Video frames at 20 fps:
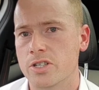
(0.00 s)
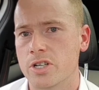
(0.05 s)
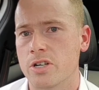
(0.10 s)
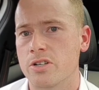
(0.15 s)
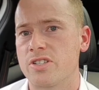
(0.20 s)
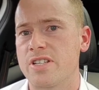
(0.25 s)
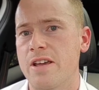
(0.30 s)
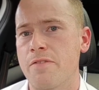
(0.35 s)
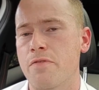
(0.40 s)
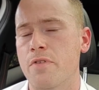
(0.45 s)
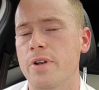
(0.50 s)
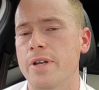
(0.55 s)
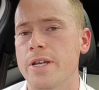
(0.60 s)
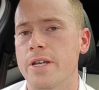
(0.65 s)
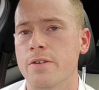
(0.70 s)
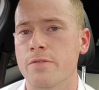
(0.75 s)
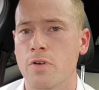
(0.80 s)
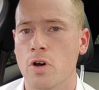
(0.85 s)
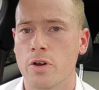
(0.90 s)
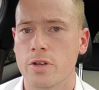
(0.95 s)
and I
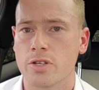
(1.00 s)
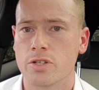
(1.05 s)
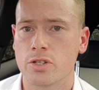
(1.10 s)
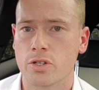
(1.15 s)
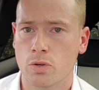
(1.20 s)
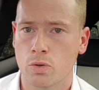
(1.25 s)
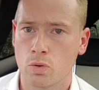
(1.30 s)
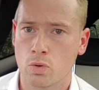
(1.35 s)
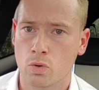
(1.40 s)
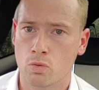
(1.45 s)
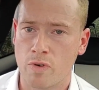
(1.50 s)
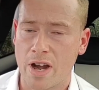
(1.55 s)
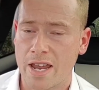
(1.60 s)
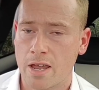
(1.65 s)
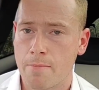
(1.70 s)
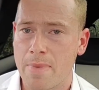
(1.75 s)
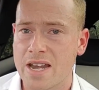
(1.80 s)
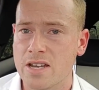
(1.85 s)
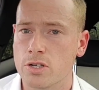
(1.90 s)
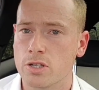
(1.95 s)
definitely advise or
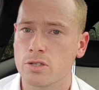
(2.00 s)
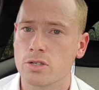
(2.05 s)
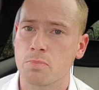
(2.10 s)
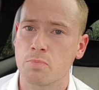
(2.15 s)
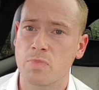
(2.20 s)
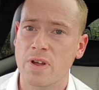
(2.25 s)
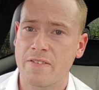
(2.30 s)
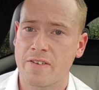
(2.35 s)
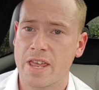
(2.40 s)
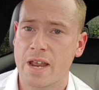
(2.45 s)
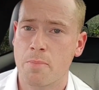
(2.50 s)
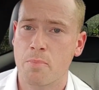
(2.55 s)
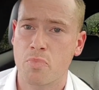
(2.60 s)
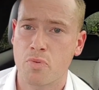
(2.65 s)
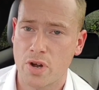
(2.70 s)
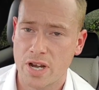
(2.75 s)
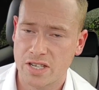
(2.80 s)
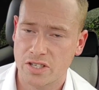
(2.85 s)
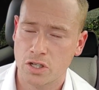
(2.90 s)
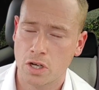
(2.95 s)
recommend you to get a
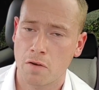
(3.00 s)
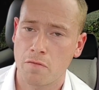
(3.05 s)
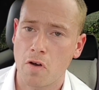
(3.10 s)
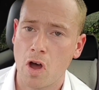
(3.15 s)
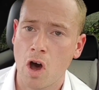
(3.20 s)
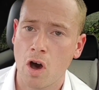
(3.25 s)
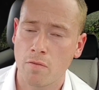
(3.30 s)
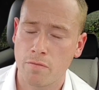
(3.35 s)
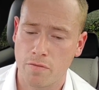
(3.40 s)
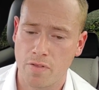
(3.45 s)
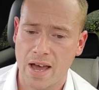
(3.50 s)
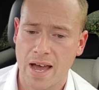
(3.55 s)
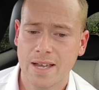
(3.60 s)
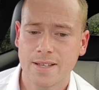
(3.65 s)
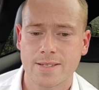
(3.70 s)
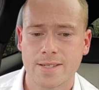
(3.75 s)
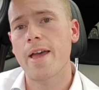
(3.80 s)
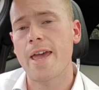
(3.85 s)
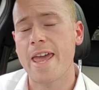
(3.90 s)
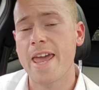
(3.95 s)
print off of that.